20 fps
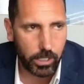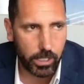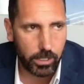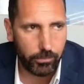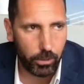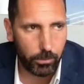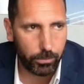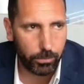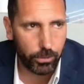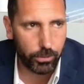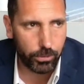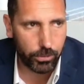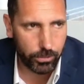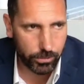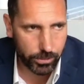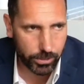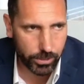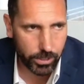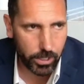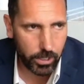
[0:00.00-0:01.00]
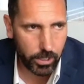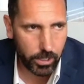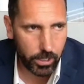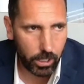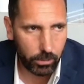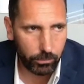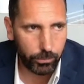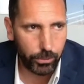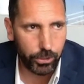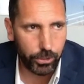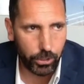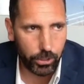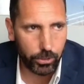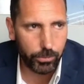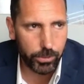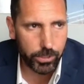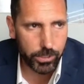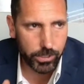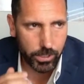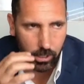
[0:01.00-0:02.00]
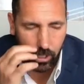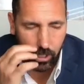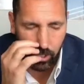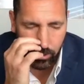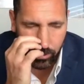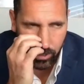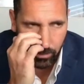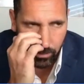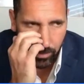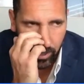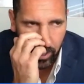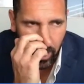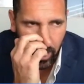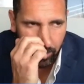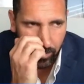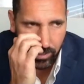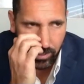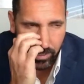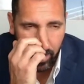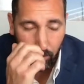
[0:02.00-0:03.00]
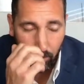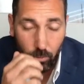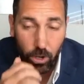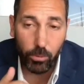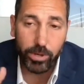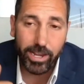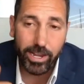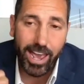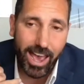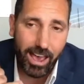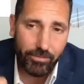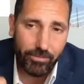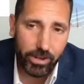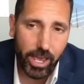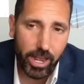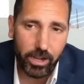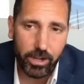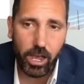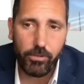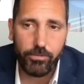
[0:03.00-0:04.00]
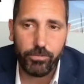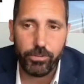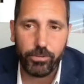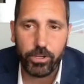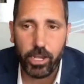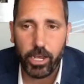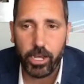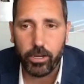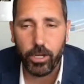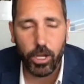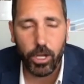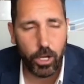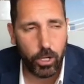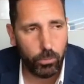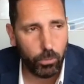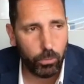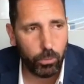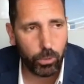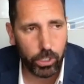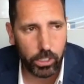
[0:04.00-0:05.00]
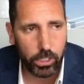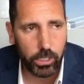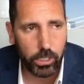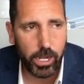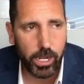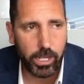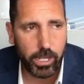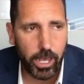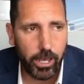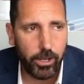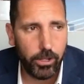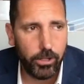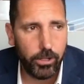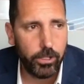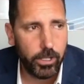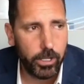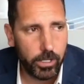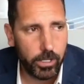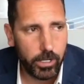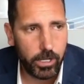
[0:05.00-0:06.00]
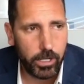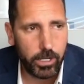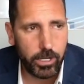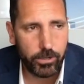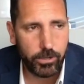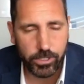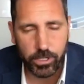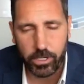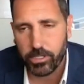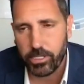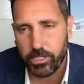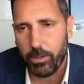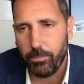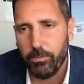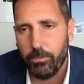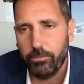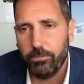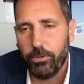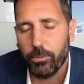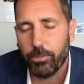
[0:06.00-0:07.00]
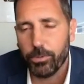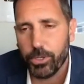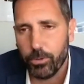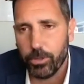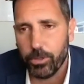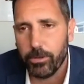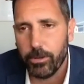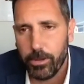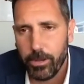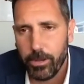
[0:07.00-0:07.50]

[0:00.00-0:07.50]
give our brokers a really good reason to call somebody up and say, well, we haven't had an offer yet. We're working like hell. And here's an example of what we're doing.